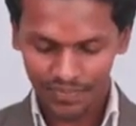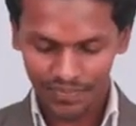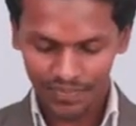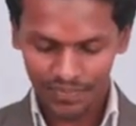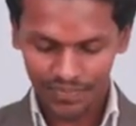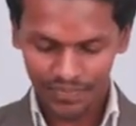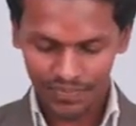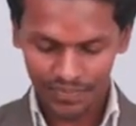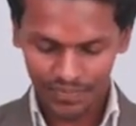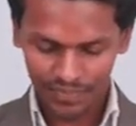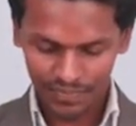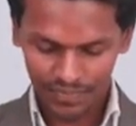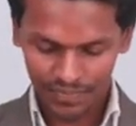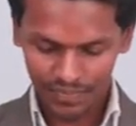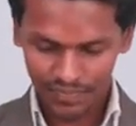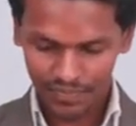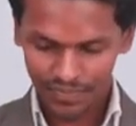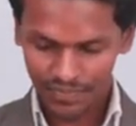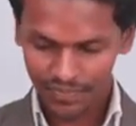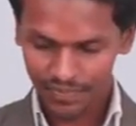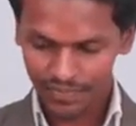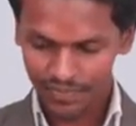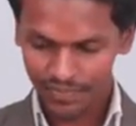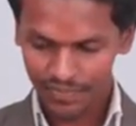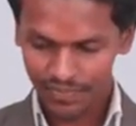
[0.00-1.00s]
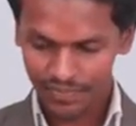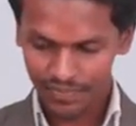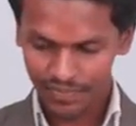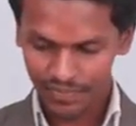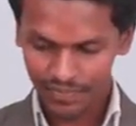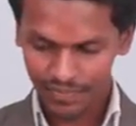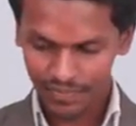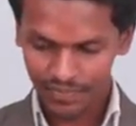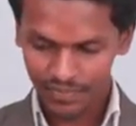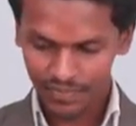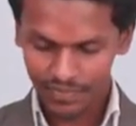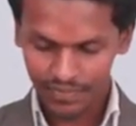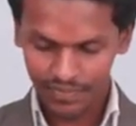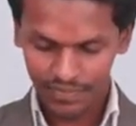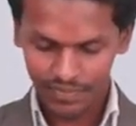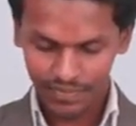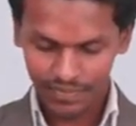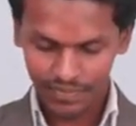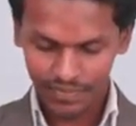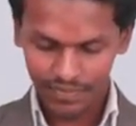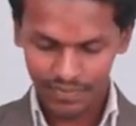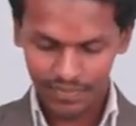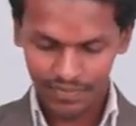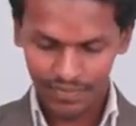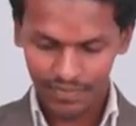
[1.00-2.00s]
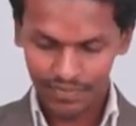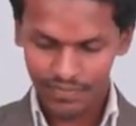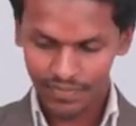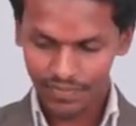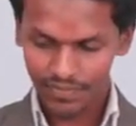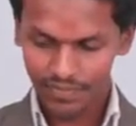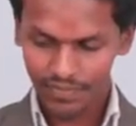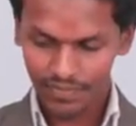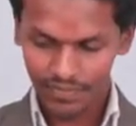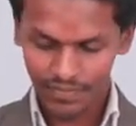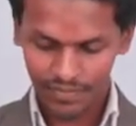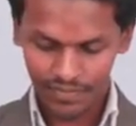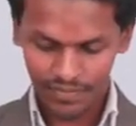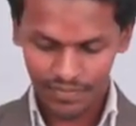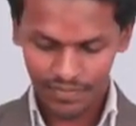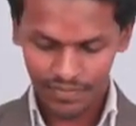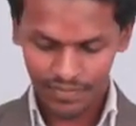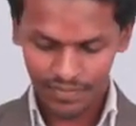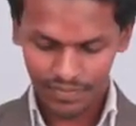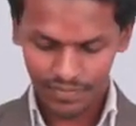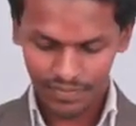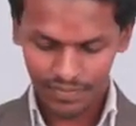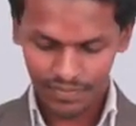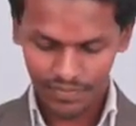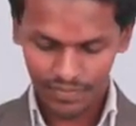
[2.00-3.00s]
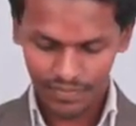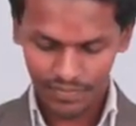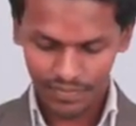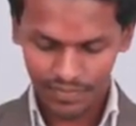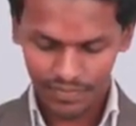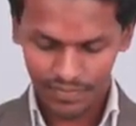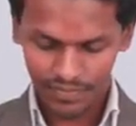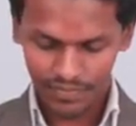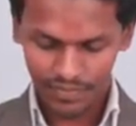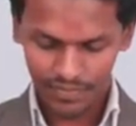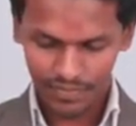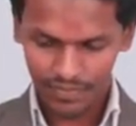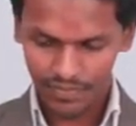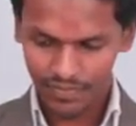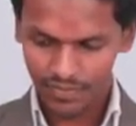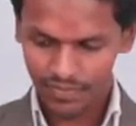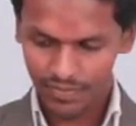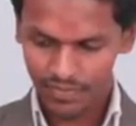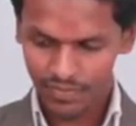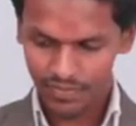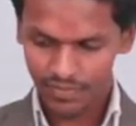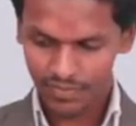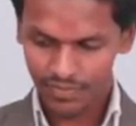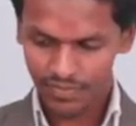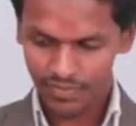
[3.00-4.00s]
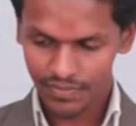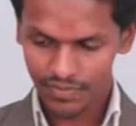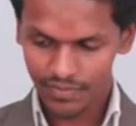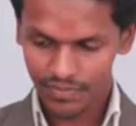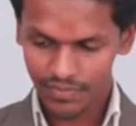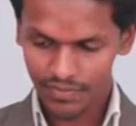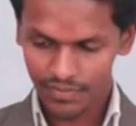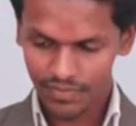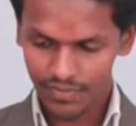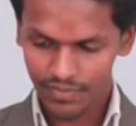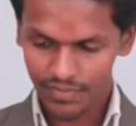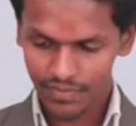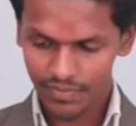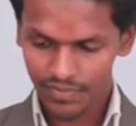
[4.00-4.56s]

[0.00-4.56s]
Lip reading: (silence)